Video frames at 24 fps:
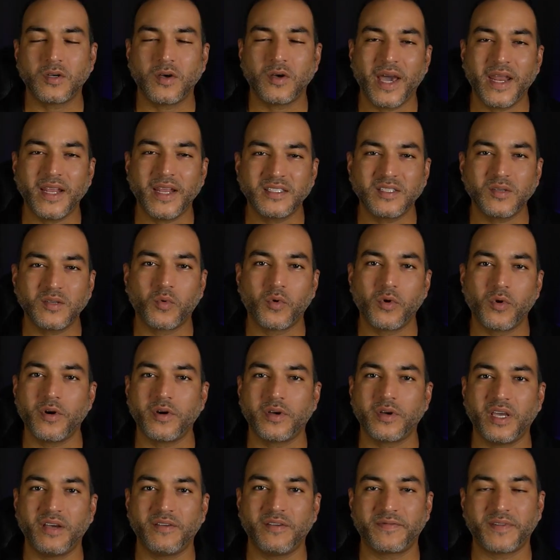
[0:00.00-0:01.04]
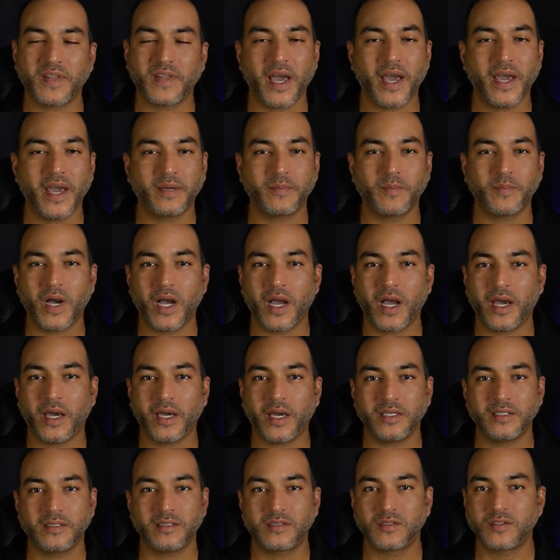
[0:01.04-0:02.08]
So how does it work if like
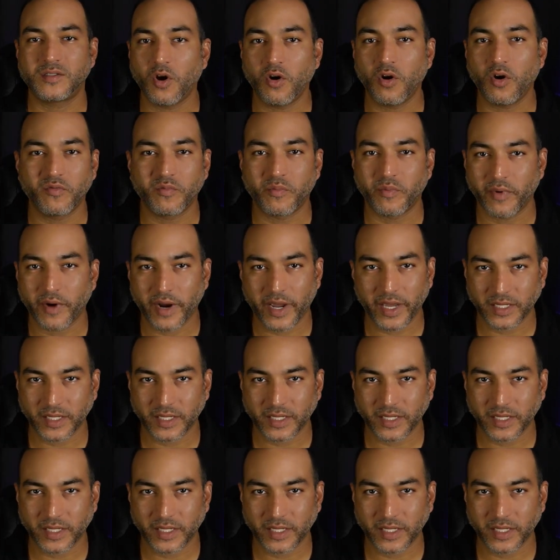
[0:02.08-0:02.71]
my stove